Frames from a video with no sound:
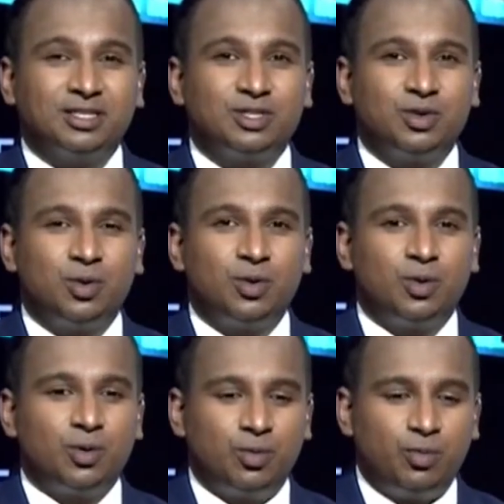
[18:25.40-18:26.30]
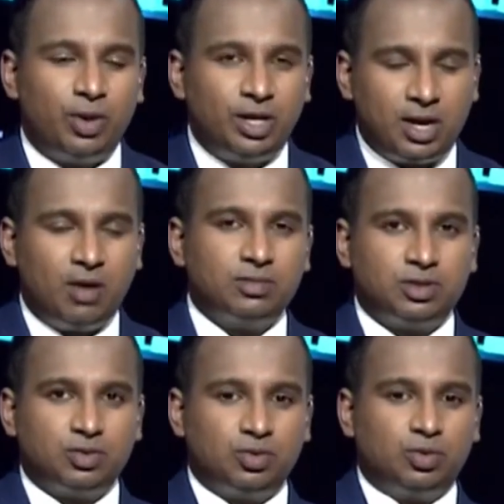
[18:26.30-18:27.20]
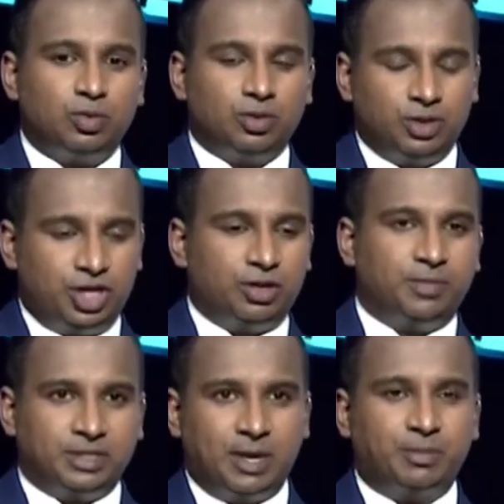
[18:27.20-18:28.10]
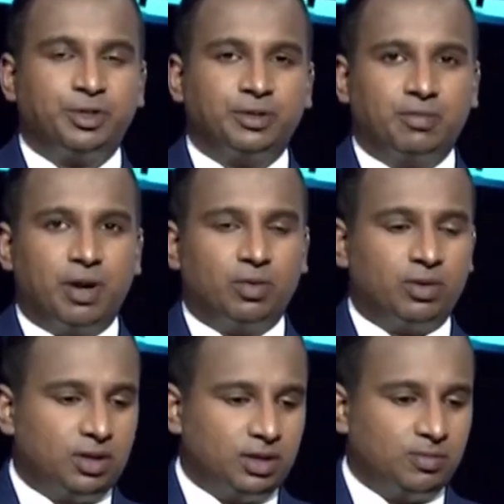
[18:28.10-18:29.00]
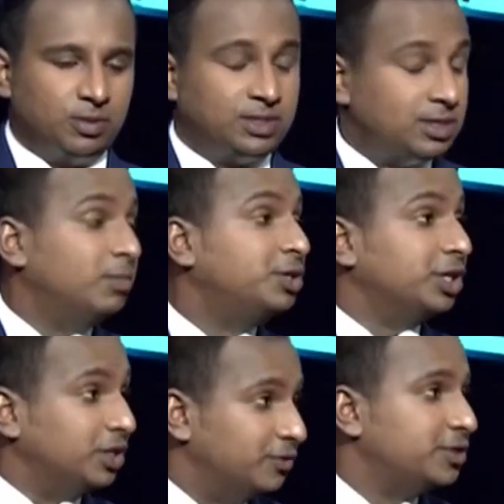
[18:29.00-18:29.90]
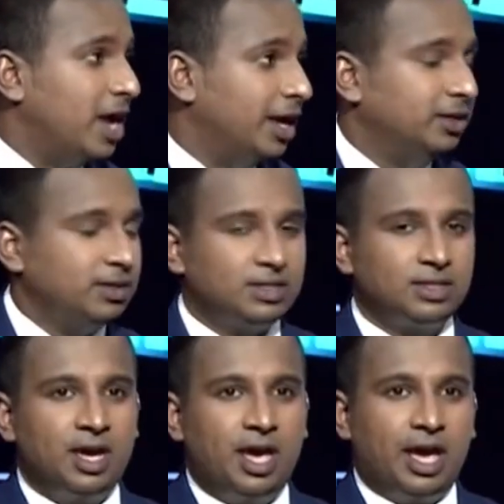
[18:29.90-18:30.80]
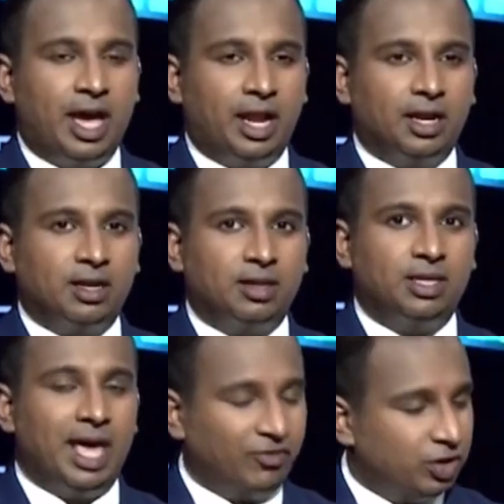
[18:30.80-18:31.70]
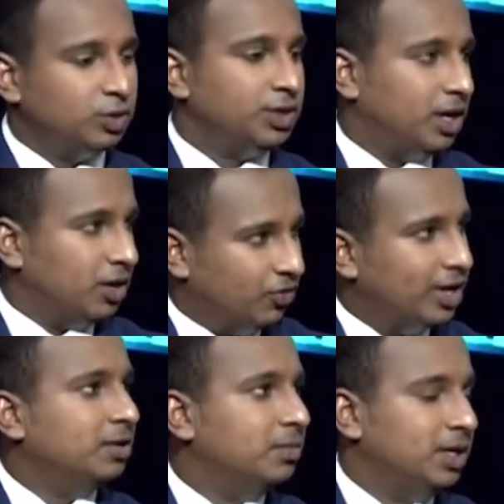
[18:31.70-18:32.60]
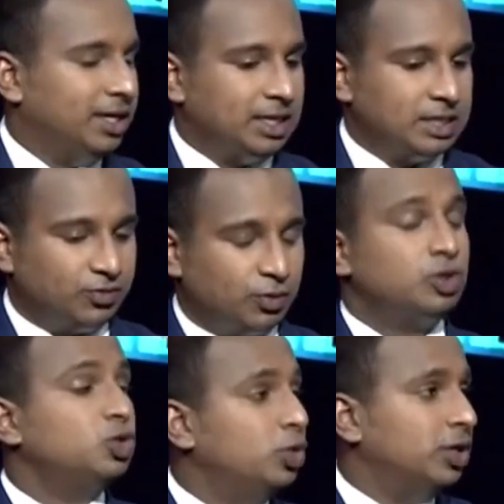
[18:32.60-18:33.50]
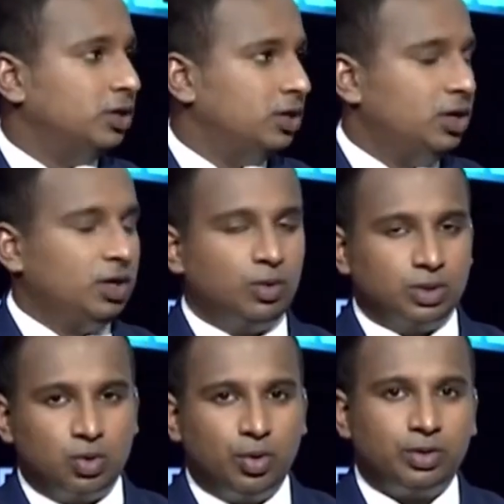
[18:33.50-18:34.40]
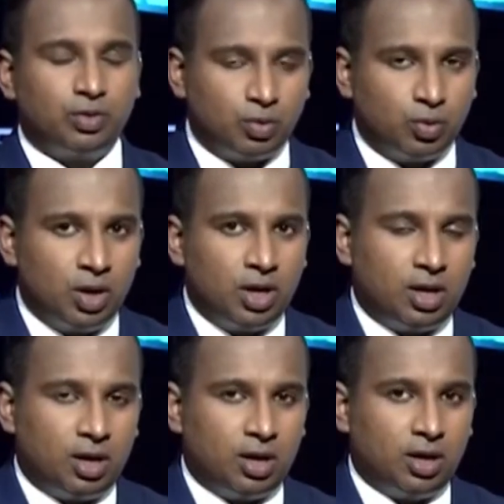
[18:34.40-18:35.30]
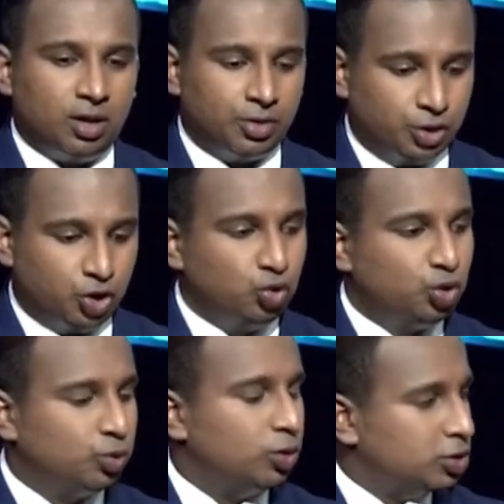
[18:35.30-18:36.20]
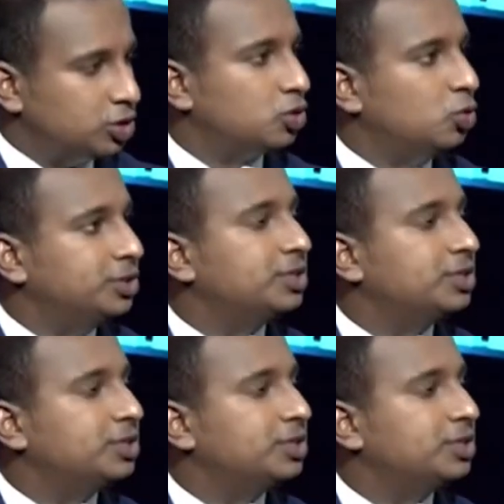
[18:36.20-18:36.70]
So when it comes to the general perception about the subject of science and the avenues that are available, at least for a student who is going through the usual school